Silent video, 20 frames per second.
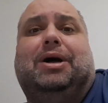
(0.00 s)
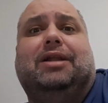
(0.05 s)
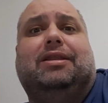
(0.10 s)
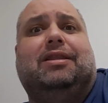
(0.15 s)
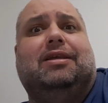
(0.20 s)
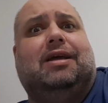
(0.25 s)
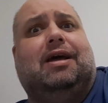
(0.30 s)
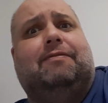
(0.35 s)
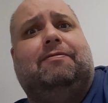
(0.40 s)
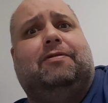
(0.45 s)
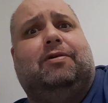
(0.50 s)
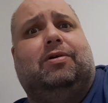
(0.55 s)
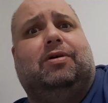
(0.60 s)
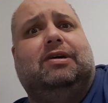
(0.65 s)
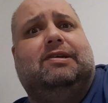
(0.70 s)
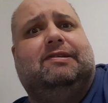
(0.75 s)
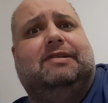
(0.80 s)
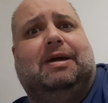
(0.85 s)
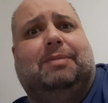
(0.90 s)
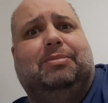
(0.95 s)
But of
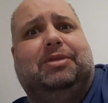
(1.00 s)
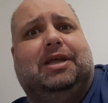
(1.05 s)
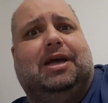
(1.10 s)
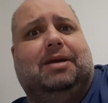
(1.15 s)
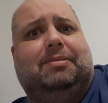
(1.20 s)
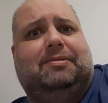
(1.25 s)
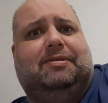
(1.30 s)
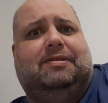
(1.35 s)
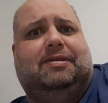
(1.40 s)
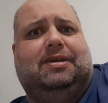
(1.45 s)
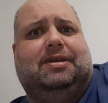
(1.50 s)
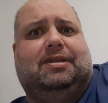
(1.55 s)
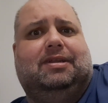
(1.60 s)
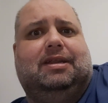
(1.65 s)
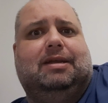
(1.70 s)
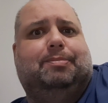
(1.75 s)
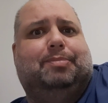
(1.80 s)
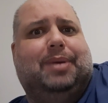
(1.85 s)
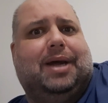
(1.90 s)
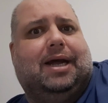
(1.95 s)
course, sometimes
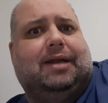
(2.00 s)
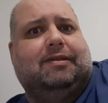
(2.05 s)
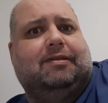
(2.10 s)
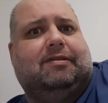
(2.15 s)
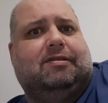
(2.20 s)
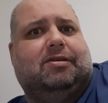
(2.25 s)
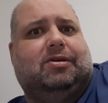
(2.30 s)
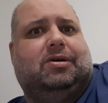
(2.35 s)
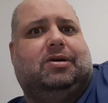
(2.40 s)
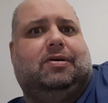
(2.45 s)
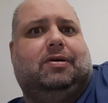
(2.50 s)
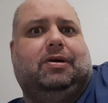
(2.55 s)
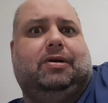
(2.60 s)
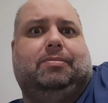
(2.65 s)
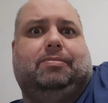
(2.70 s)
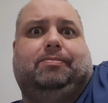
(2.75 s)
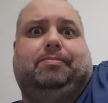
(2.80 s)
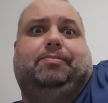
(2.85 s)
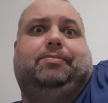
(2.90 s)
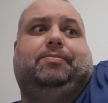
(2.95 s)
it depends
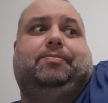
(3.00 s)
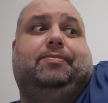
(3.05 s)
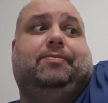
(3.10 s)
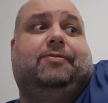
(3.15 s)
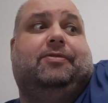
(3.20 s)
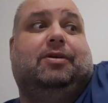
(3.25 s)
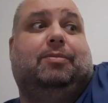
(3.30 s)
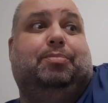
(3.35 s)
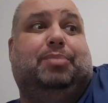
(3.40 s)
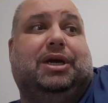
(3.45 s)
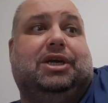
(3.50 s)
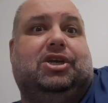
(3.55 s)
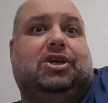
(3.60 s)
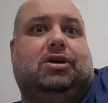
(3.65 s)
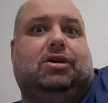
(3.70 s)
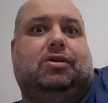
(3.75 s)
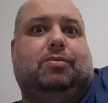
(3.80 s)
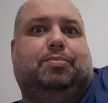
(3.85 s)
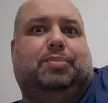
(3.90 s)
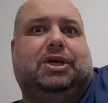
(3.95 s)
on from
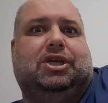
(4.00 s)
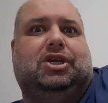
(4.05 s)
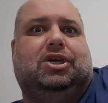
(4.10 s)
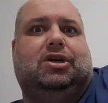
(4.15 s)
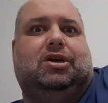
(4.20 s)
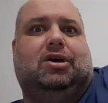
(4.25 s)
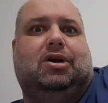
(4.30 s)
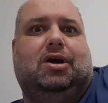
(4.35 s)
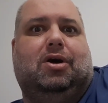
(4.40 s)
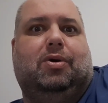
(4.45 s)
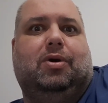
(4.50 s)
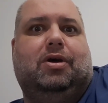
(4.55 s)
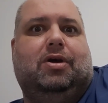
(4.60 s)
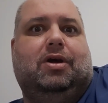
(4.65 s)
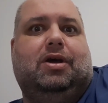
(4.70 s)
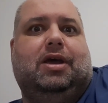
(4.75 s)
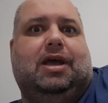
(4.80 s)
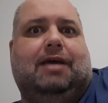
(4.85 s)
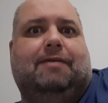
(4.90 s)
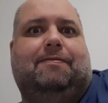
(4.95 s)
picture to picture, you know.
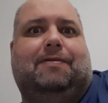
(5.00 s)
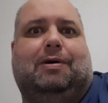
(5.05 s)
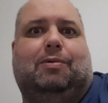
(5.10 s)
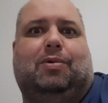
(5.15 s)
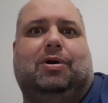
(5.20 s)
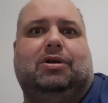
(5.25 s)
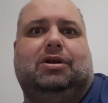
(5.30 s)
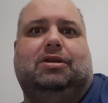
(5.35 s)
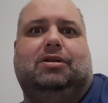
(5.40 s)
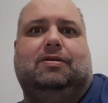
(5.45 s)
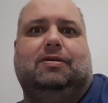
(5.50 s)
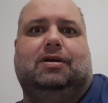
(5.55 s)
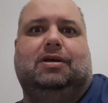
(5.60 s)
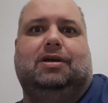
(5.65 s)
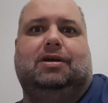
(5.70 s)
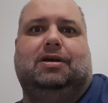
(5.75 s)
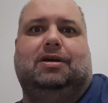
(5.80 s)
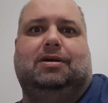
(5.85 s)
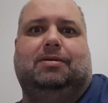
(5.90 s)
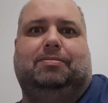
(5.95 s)
If I want
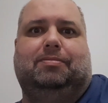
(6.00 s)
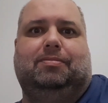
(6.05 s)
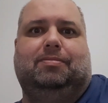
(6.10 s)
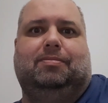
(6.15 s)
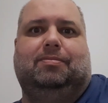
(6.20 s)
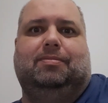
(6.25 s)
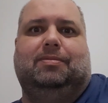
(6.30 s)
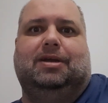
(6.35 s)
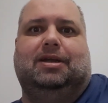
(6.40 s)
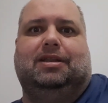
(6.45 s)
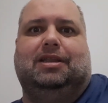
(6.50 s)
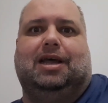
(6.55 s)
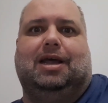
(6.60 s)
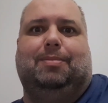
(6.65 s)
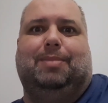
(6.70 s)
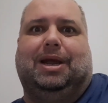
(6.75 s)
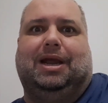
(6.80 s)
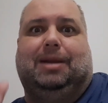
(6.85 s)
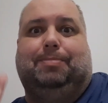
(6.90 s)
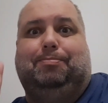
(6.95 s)

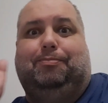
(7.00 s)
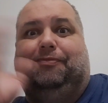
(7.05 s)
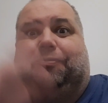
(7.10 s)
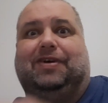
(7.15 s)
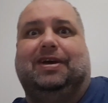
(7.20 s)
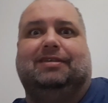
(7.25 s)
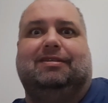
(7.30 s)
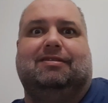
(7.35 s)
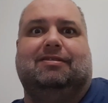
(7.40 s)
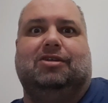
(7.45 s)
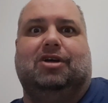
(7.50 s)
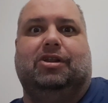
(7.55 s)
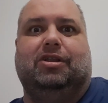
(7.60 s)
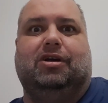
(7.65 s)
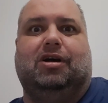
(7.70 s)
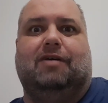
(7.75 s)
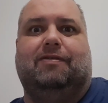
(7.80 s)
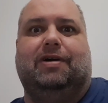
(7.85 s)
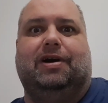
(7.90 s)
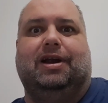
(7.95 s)
that my face is
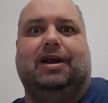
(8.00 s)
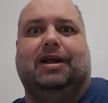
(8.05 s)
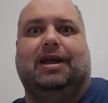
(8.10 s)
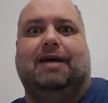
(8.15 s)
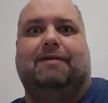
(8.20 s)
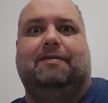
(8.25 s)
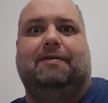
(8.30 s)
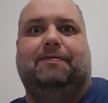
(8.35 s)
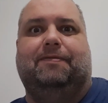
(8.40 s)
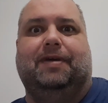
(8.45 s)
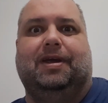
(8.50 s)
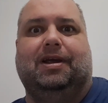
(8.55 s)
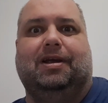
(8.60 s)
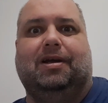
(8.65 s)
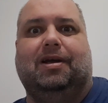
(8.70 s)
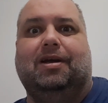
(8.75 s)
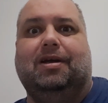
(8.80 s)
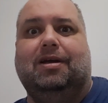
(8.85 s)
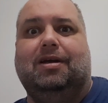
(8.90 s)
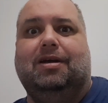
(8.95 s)
not covering
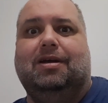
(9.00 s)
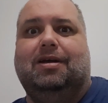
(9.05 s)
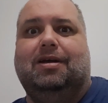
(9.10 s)
everything,